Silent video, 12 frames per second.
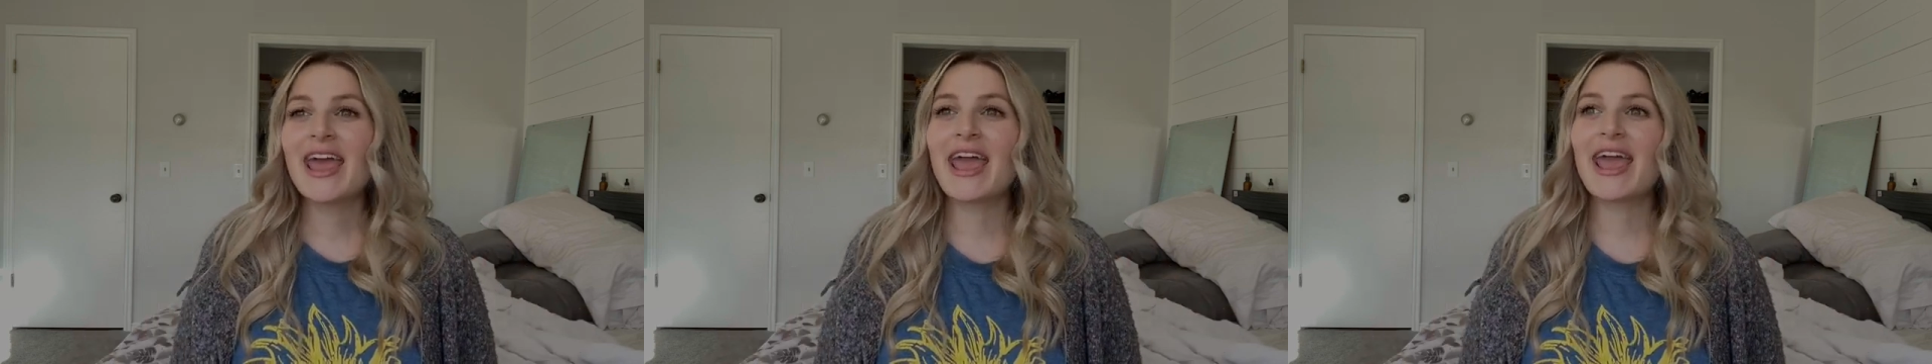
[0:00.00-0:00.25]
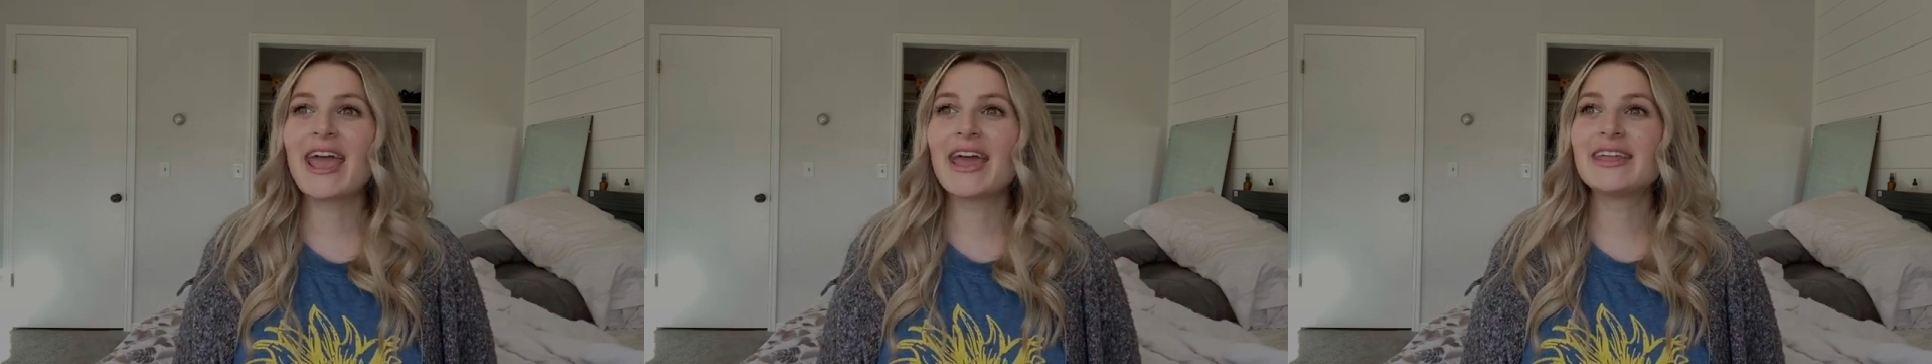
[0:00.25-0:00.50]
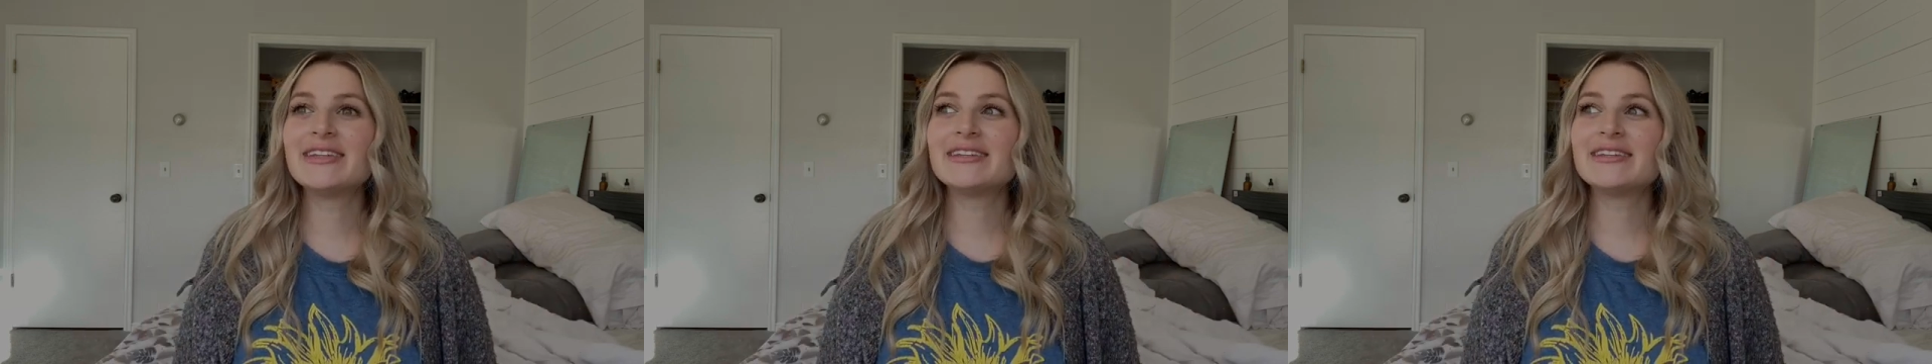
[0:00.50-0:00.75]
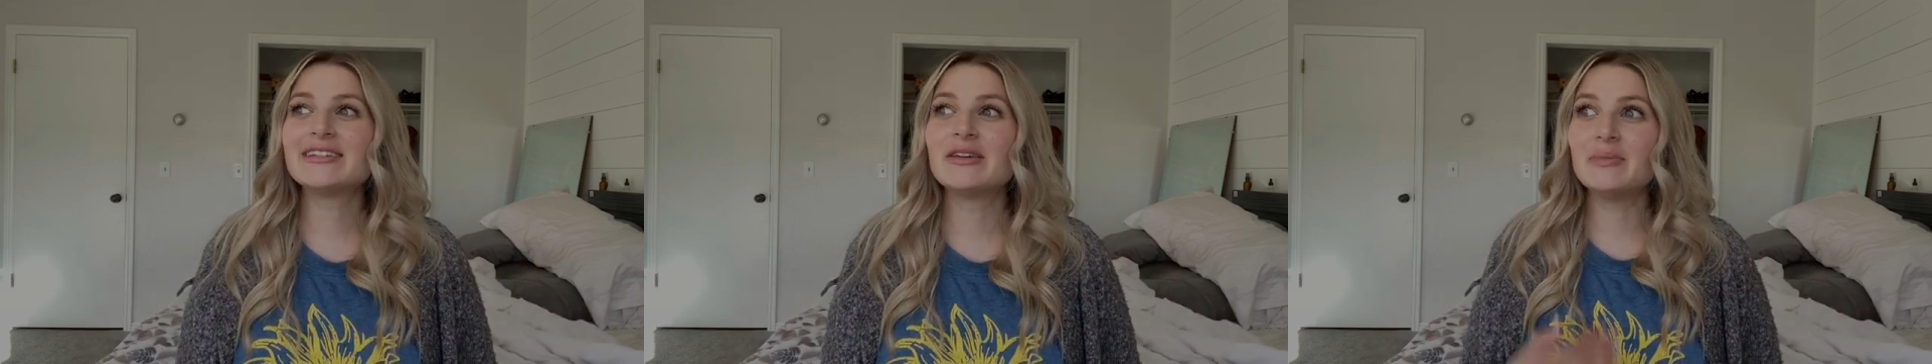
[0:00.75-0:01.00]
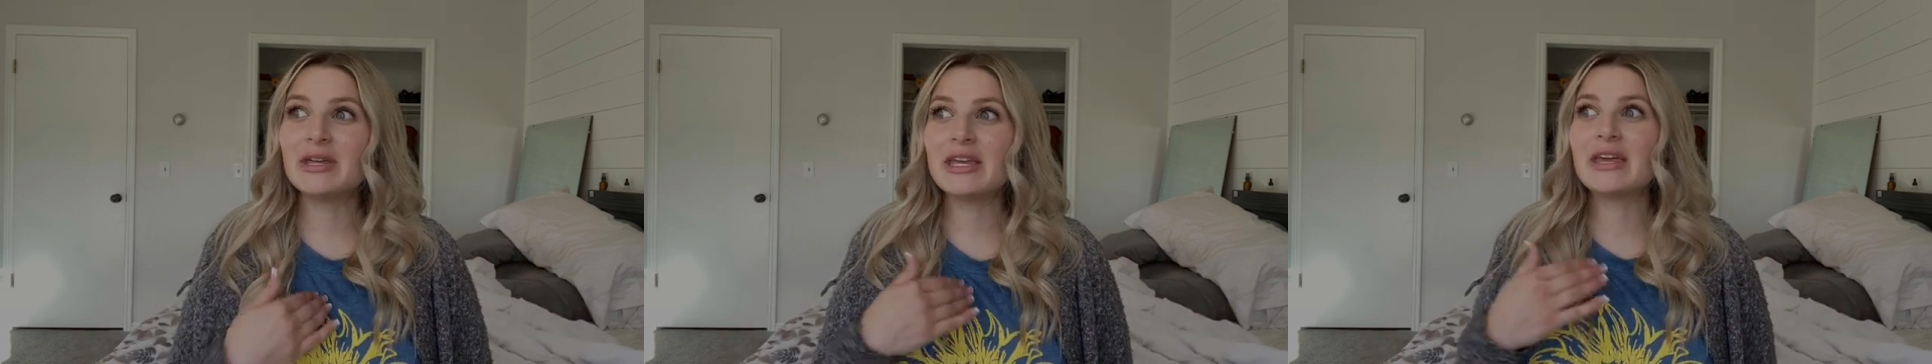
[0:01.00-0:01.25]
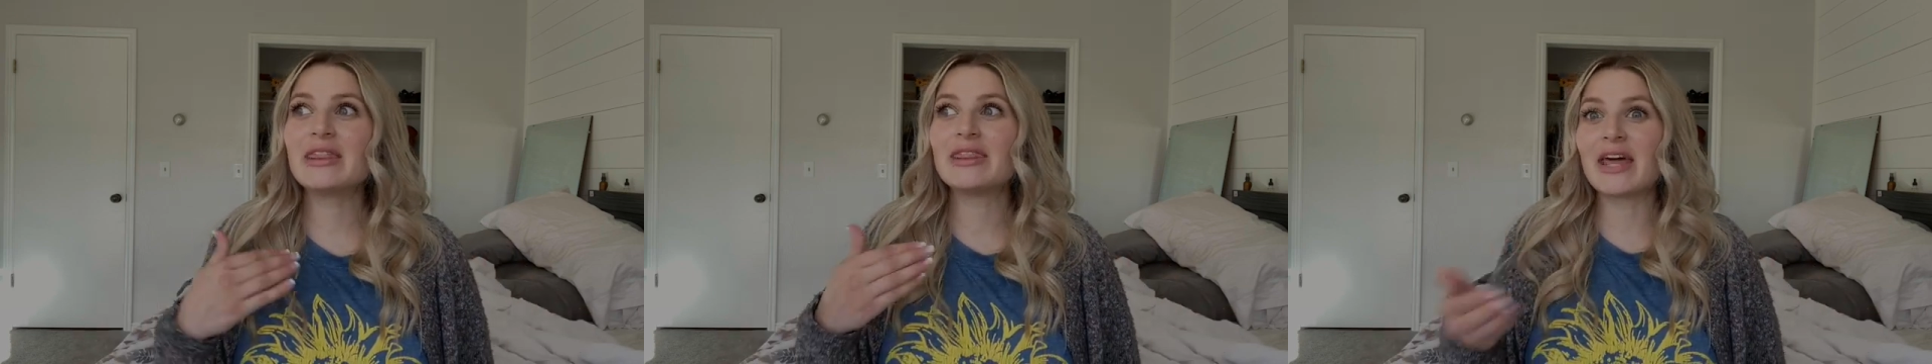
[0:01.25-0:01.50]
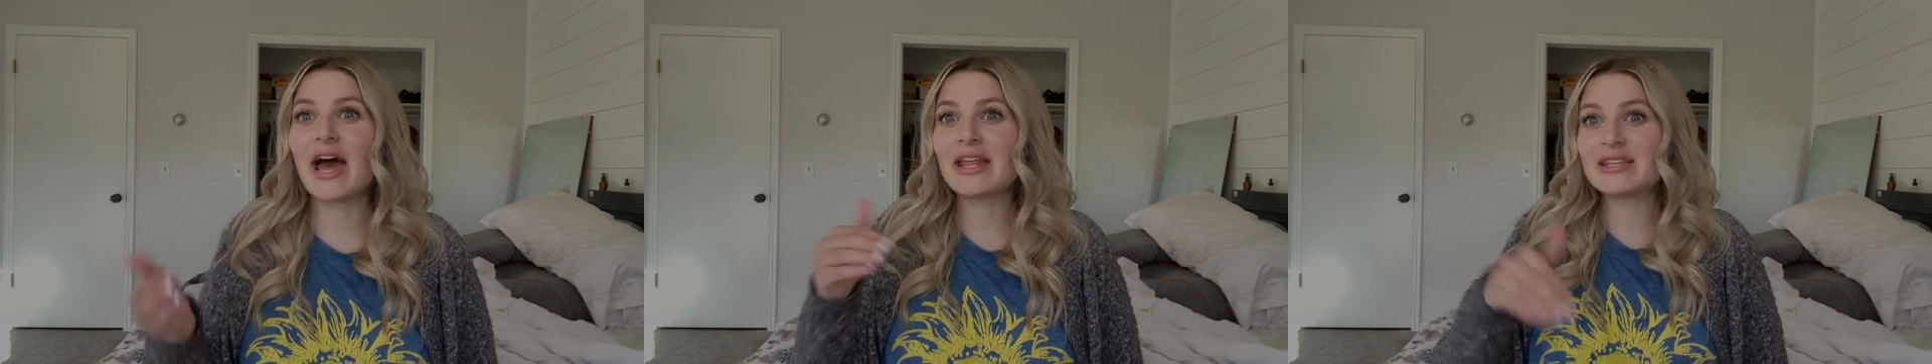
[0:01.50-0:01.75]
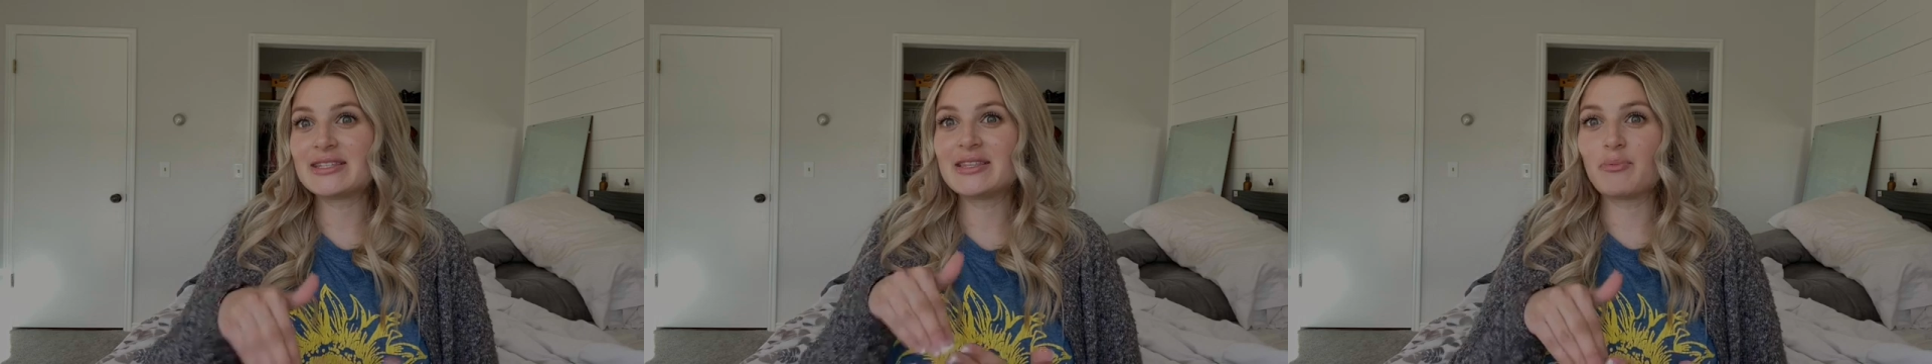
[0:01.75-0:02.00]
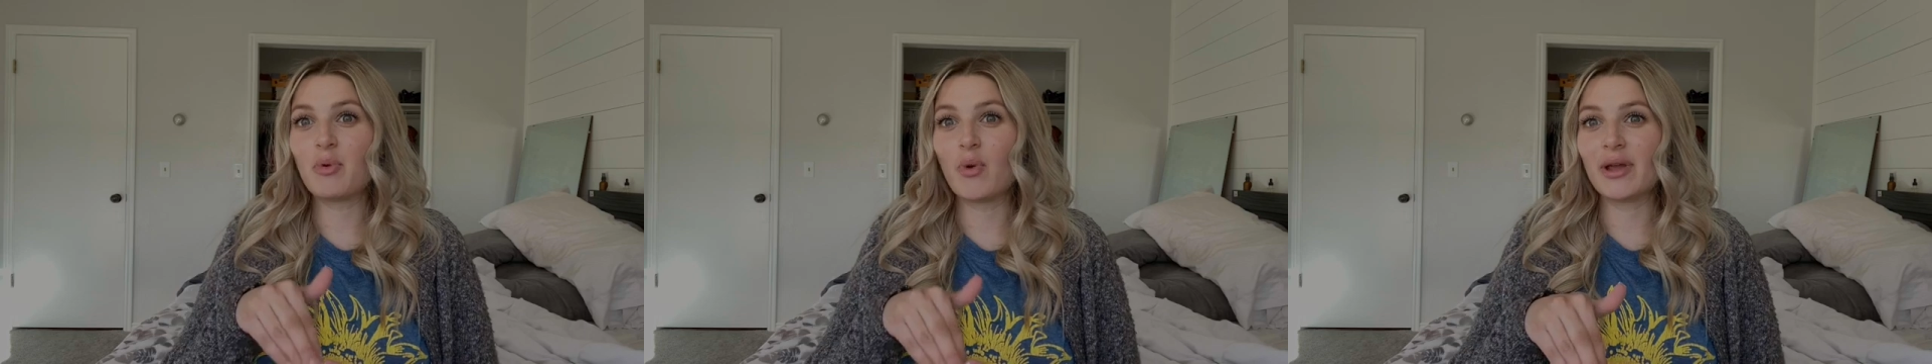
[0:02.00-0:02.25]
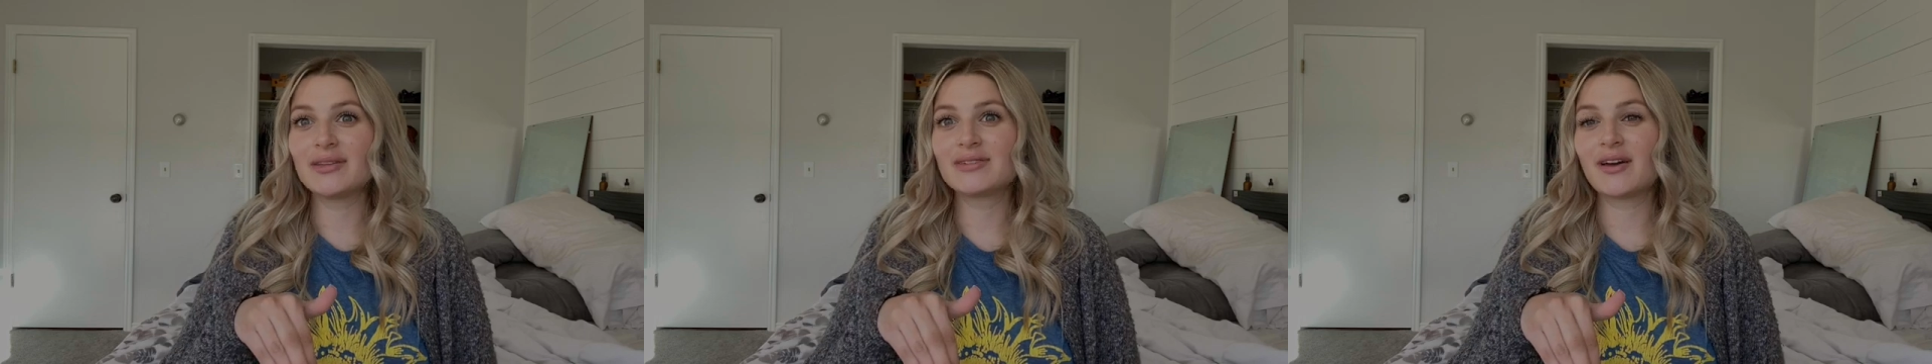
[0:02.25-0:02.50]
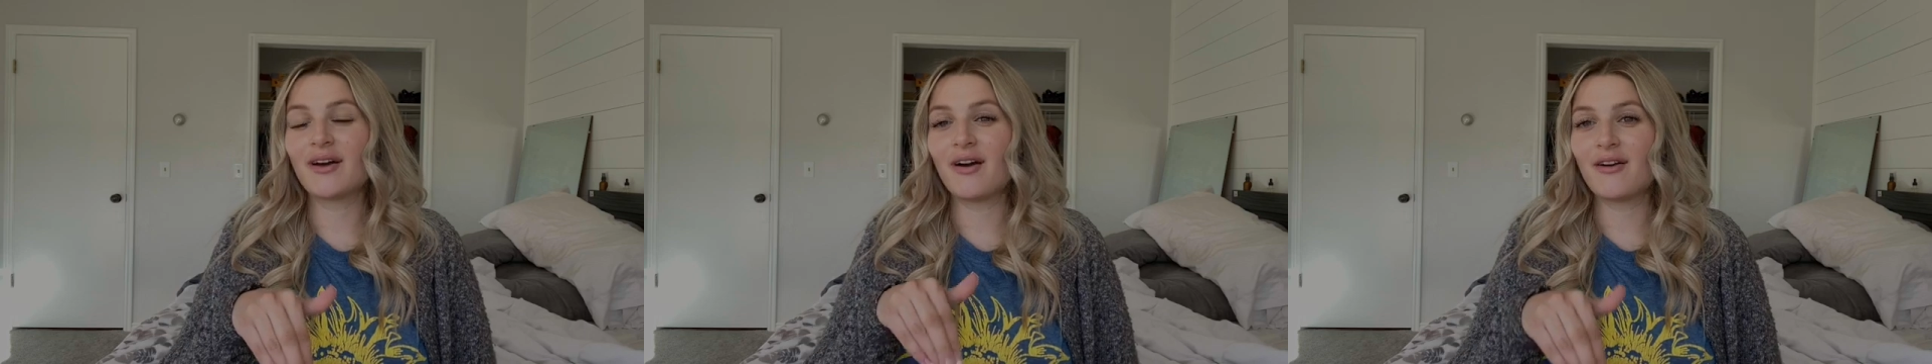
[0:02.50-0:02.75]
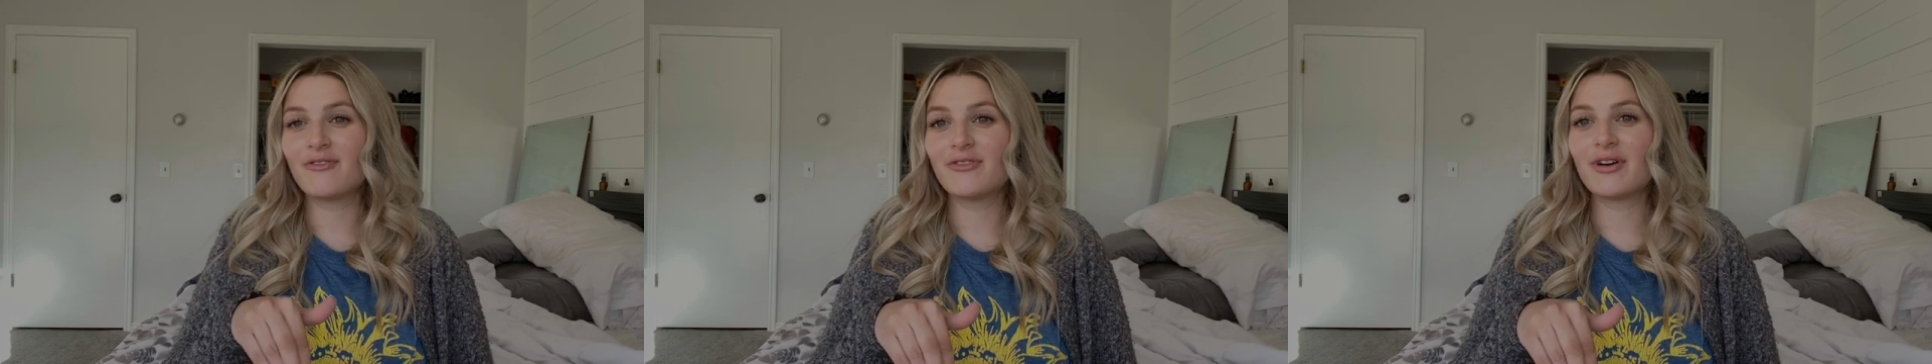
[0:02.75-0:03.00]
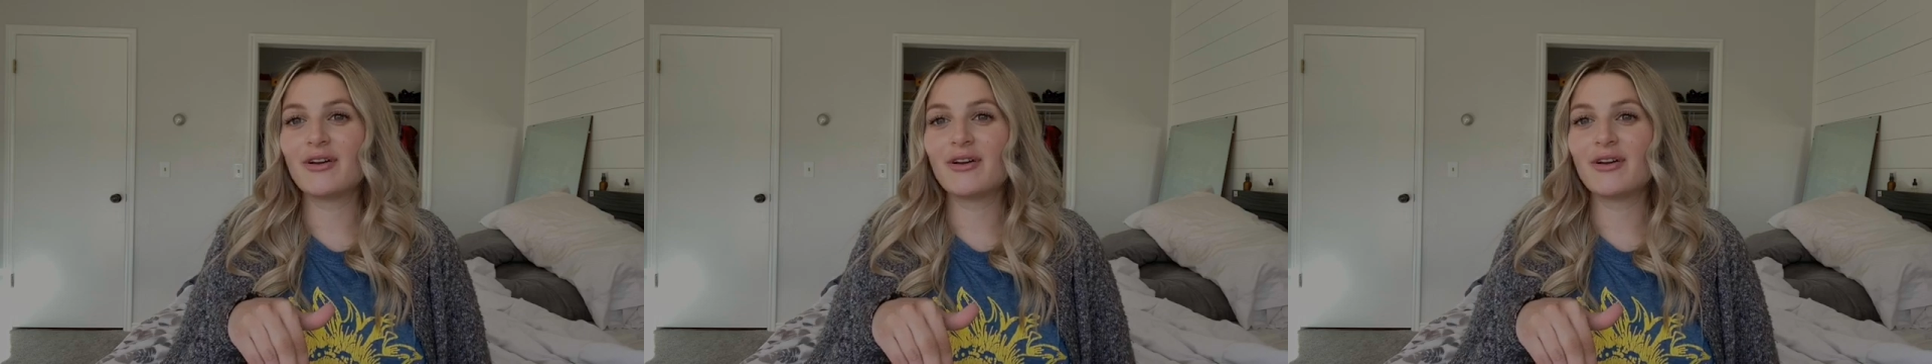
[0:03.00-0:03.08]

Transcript: And to me, that is the point of